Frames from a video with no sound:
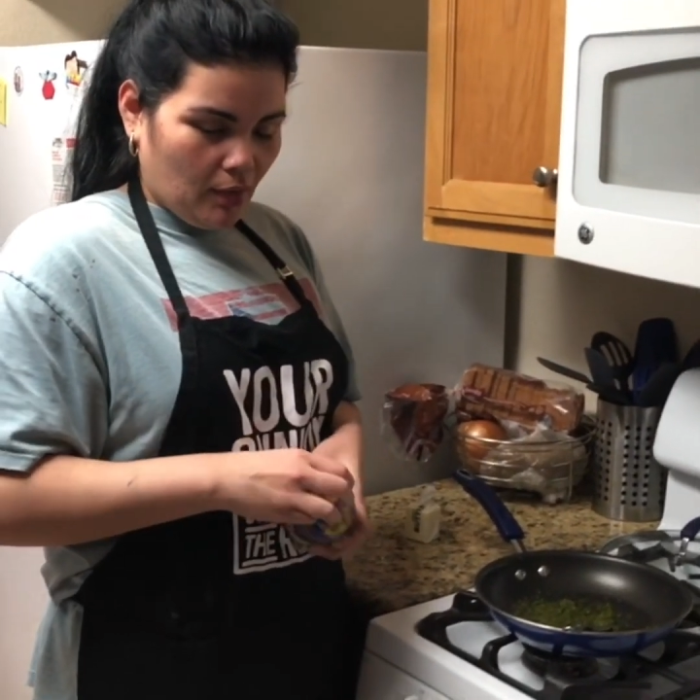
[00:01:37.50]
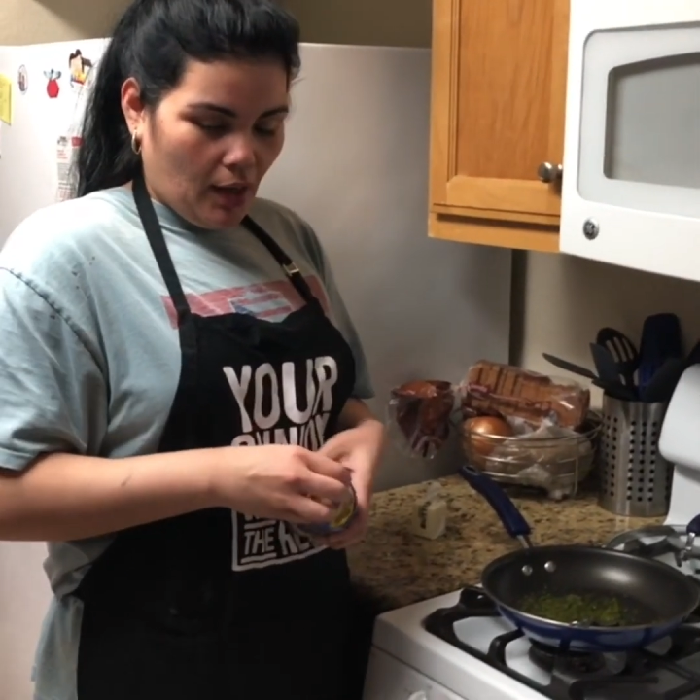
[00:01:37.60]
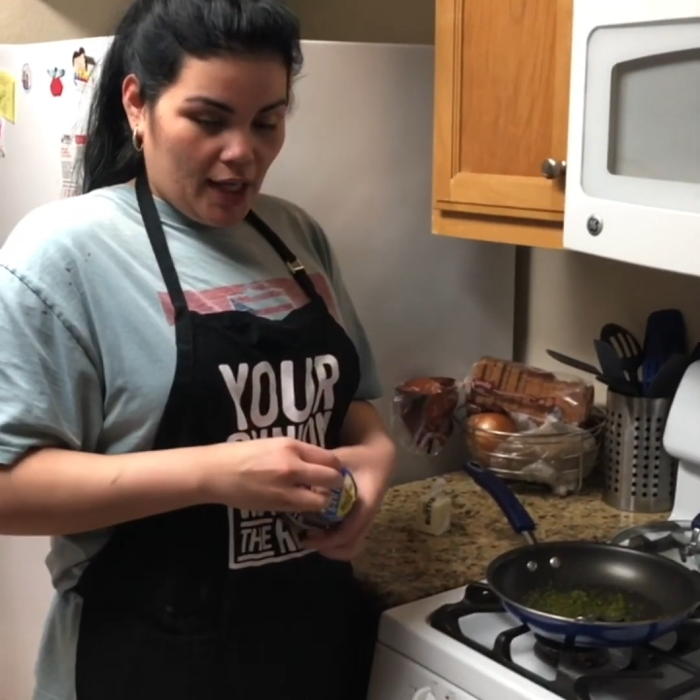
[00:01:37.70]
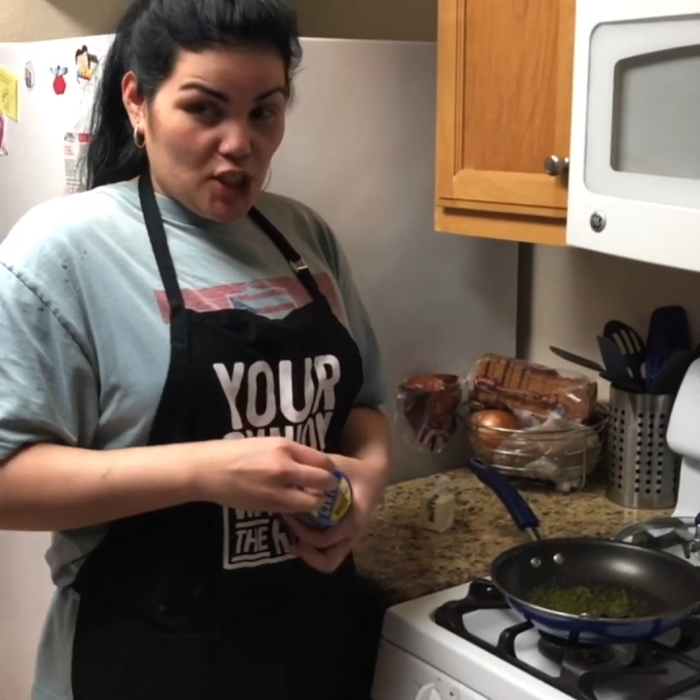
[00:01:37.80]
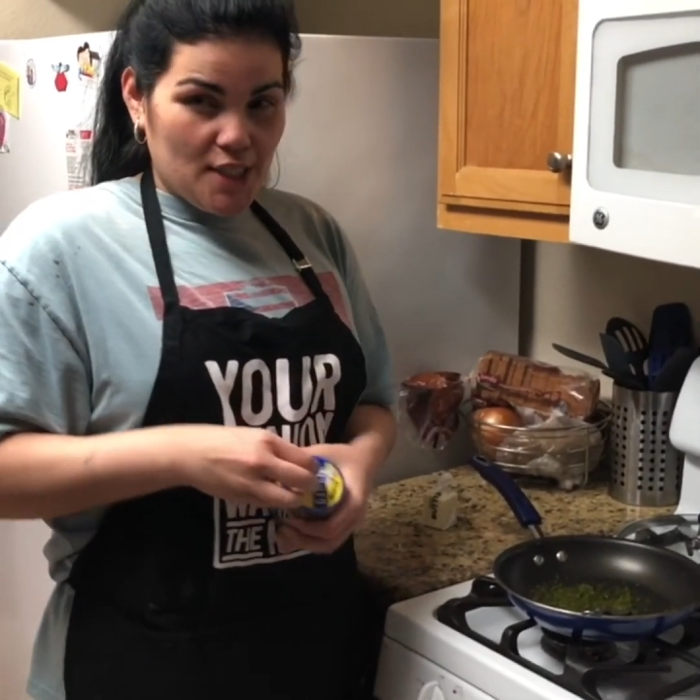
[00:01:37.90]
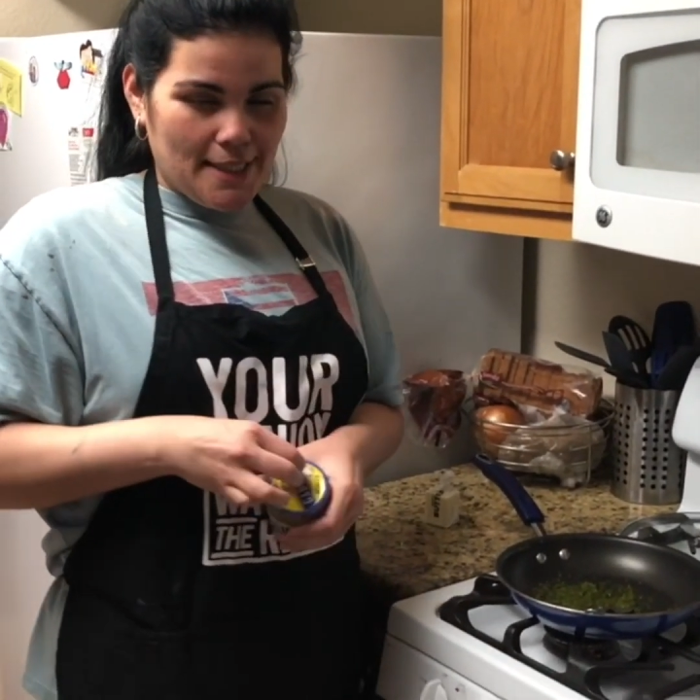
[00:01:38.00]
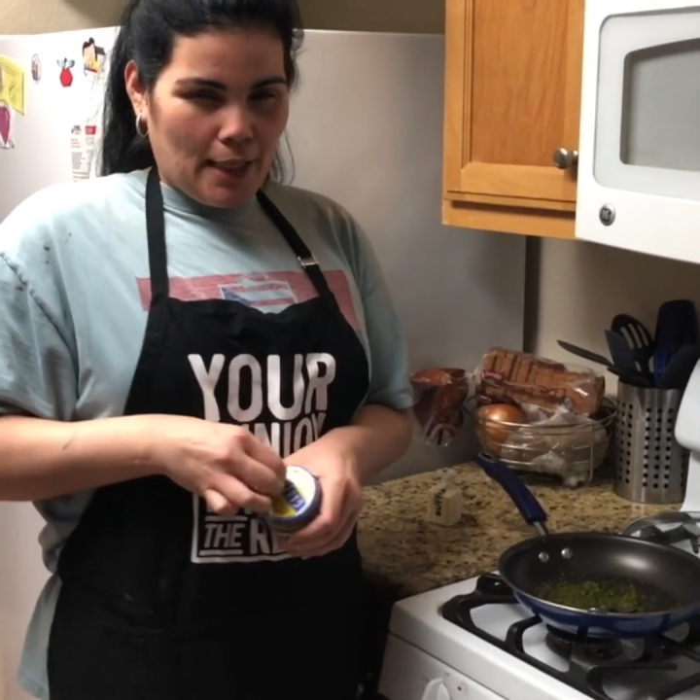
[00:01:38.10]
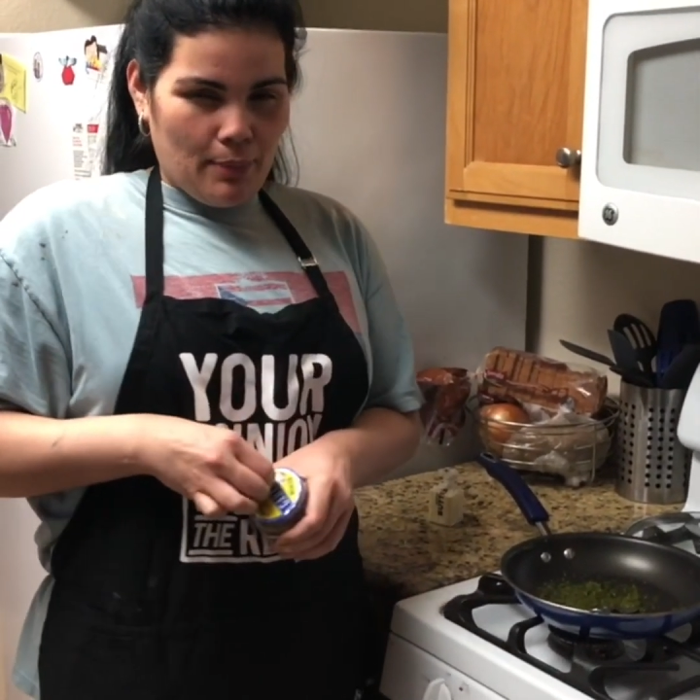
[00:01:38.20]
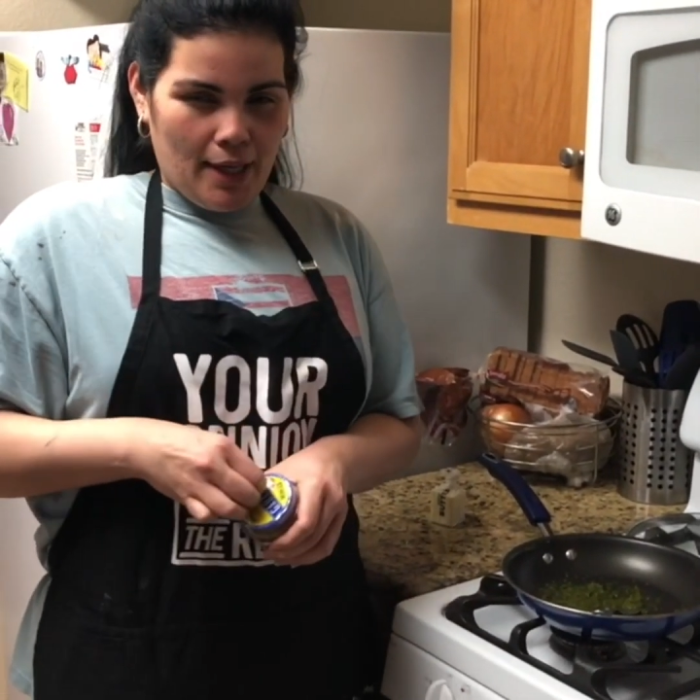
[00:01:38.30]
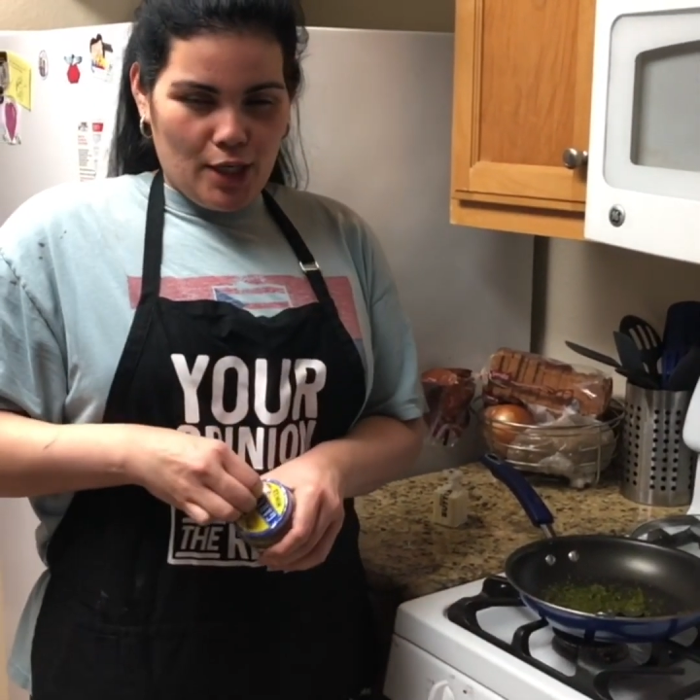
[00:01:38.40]
I just
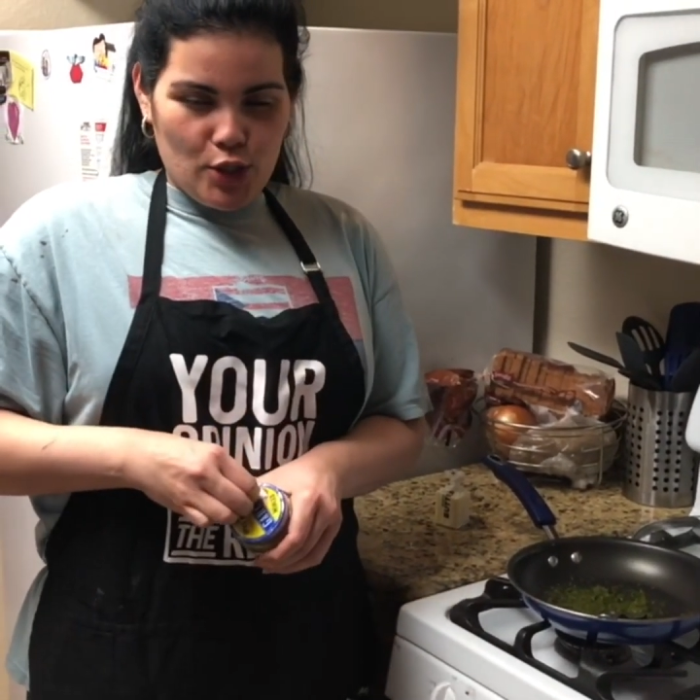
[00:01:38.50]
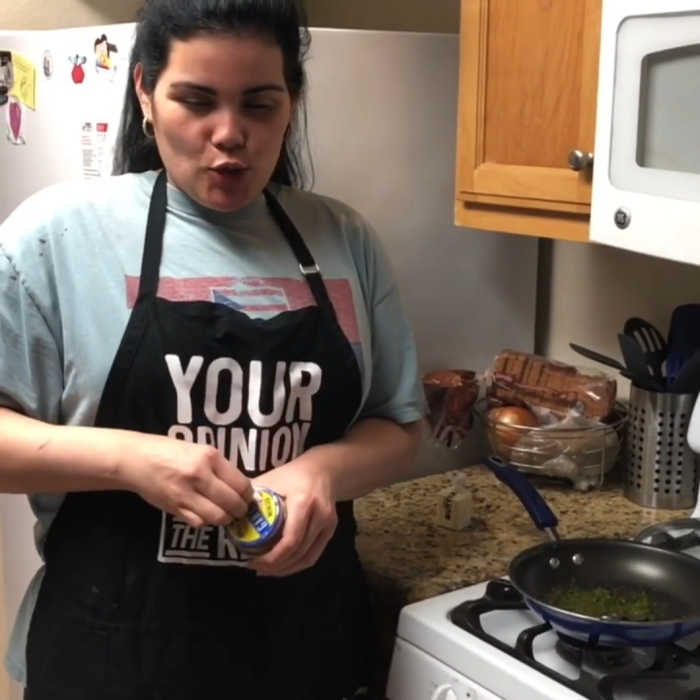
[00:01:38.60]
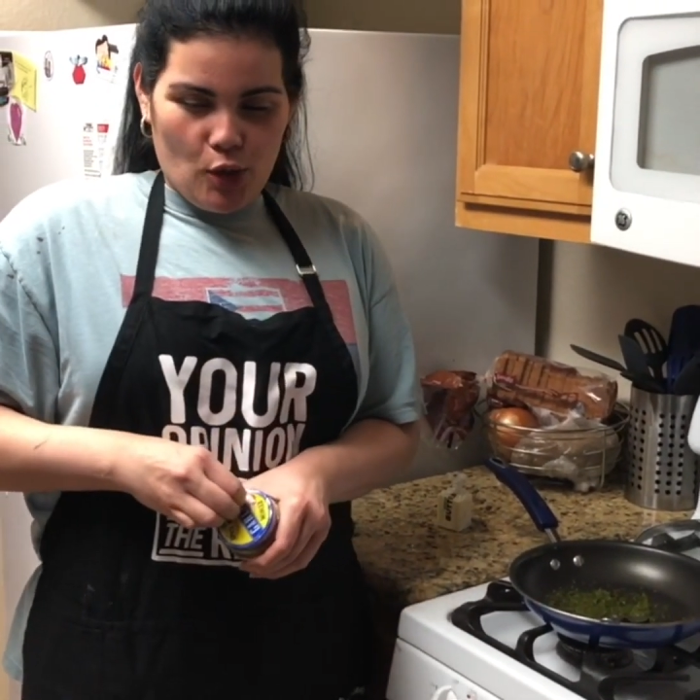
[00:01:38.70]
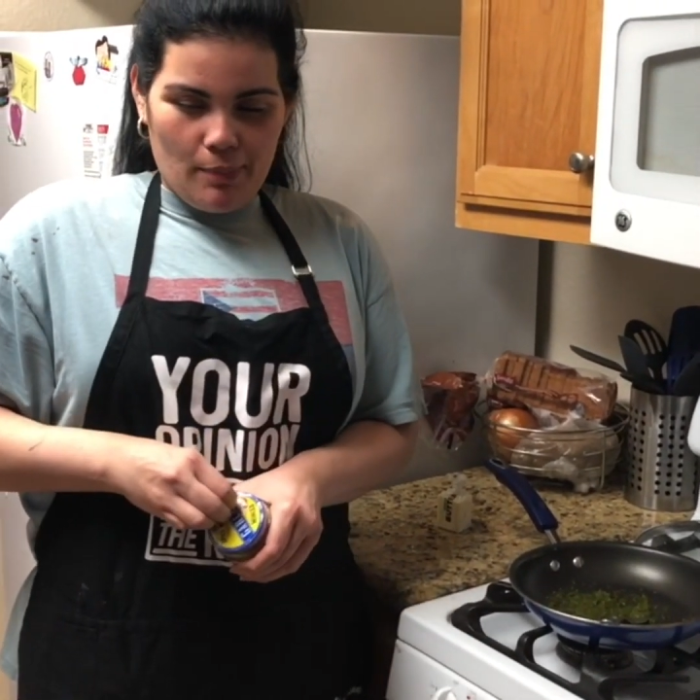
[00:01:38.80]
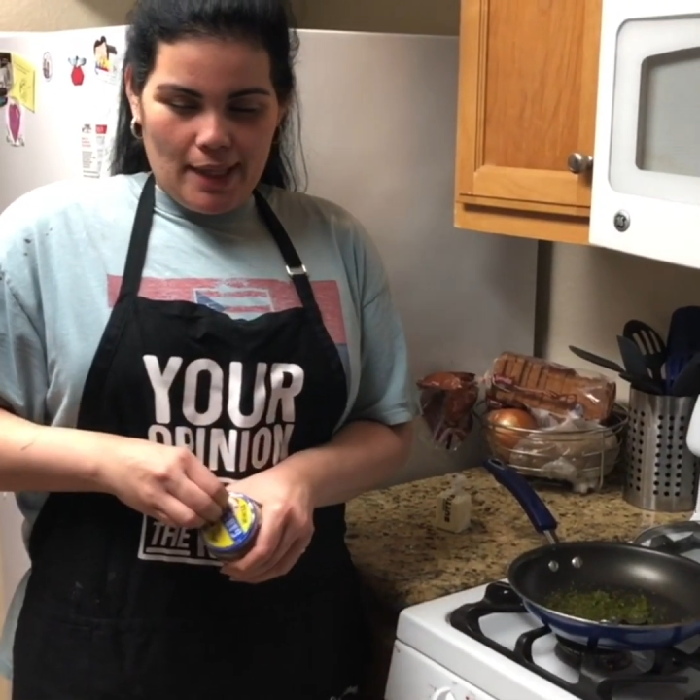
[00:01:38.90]
dyed my hair, so I'm